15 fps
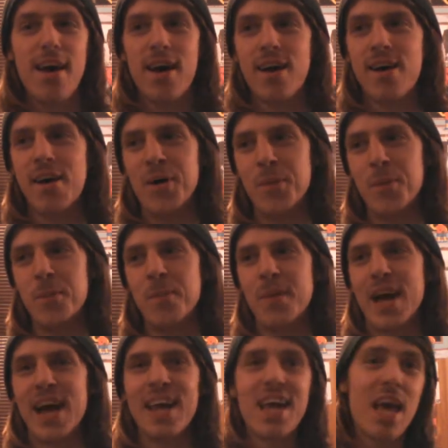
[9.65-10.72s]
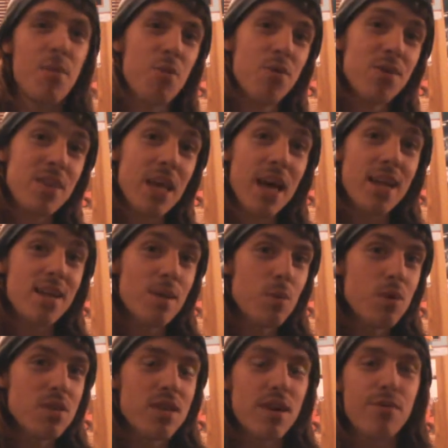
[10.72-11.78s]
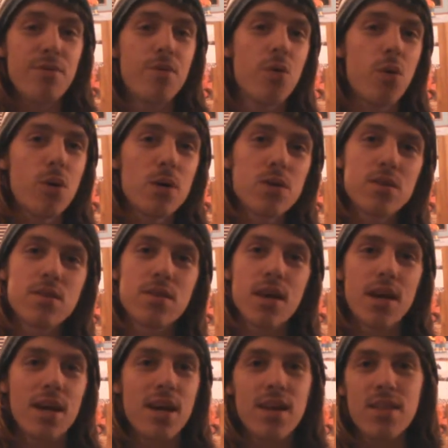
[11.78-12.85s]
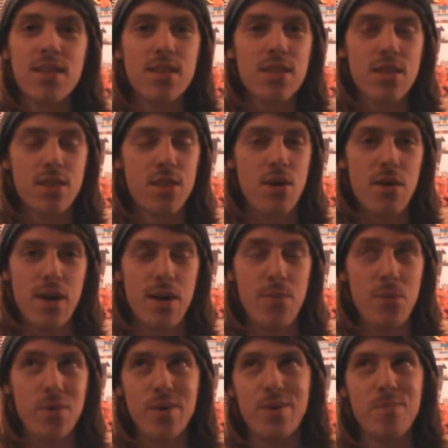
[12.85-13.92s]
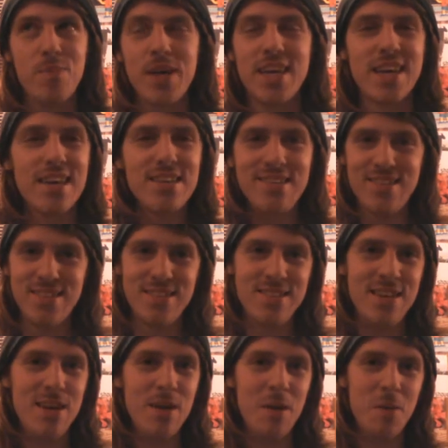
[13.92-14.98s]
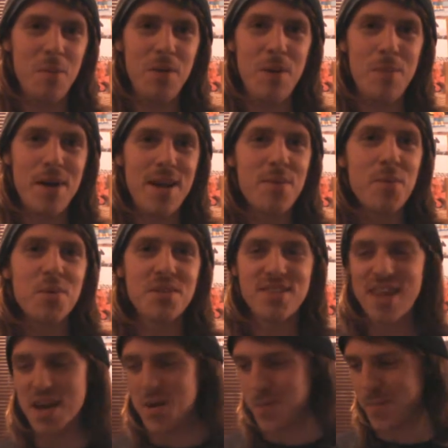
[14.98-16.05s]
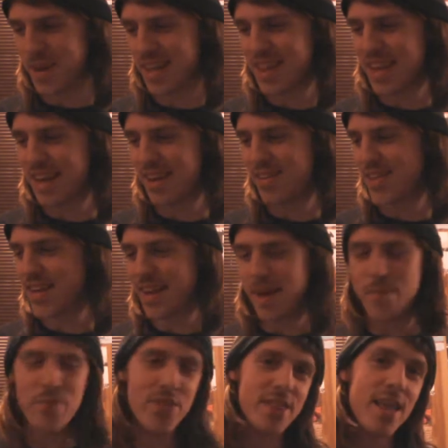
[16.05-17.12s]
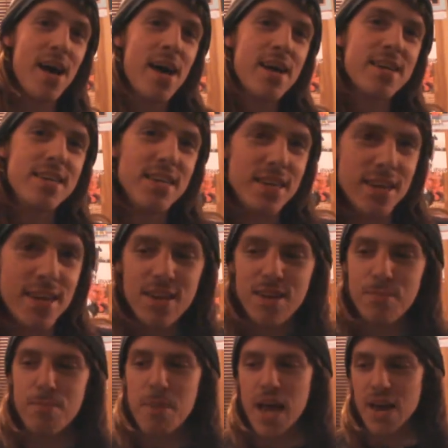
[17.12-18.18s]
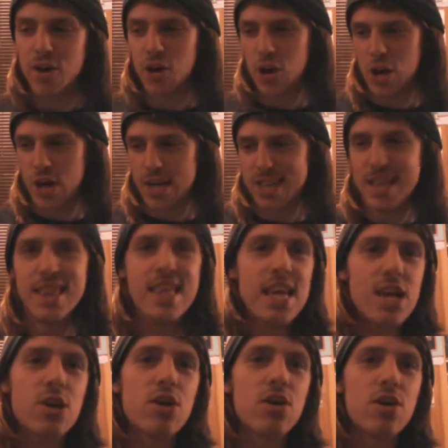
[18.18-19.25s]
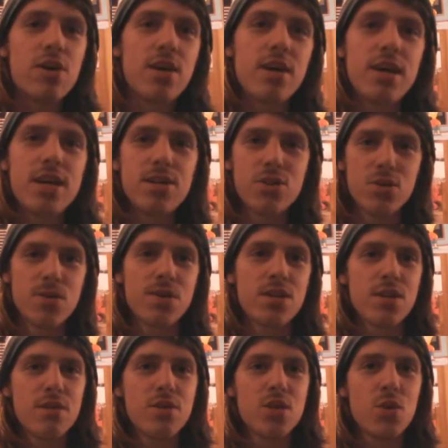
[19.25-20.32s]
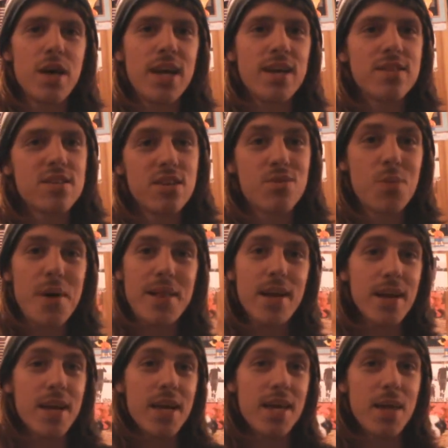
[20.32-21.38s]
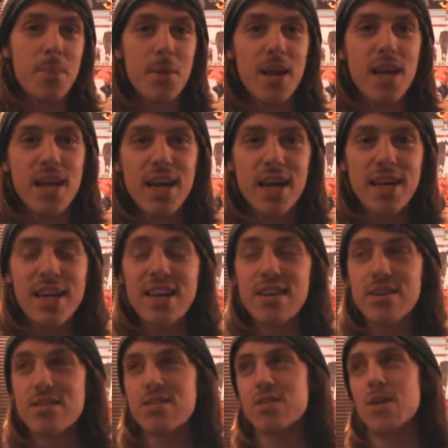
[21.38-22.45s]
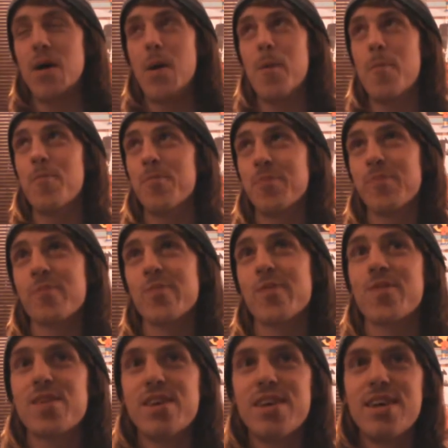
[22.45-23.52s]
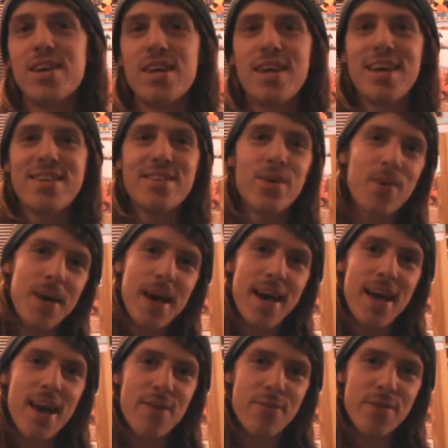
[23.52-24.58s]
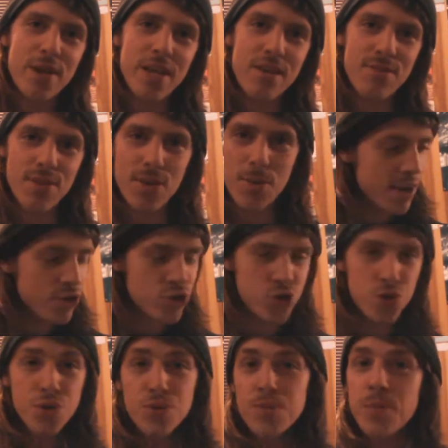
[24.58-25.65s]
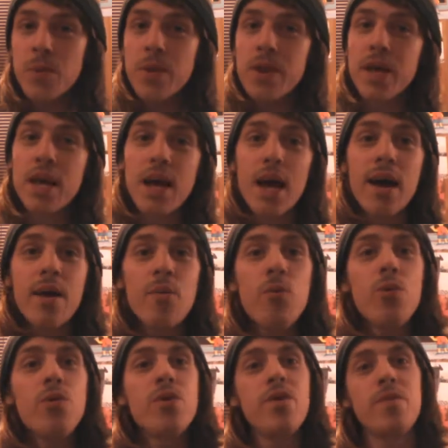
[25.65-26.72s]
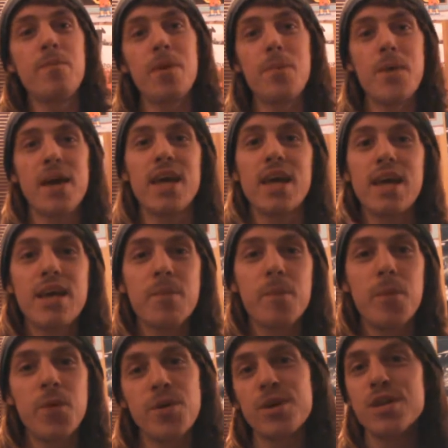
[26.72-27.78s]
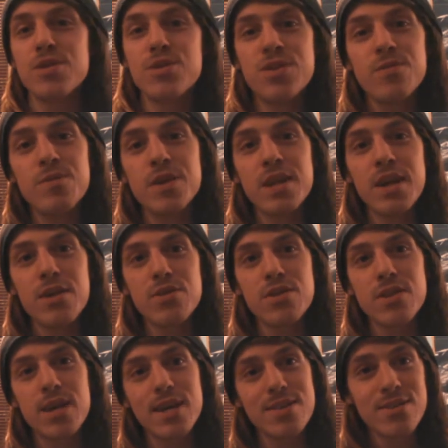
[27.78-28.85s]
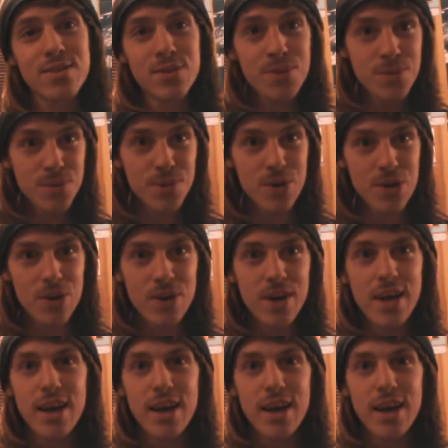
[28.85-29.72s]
I came up with the idea myself, of course, like I thought I would, because, you know, nobody wants to help me. They know that I'm the idea maker and the thinker and all that sort of stuff, so I guess that's why they didn't give me any ideas, so it's okay, I'll forgive you. Truthfully, I would have been making more YouTube videos a lot sooner.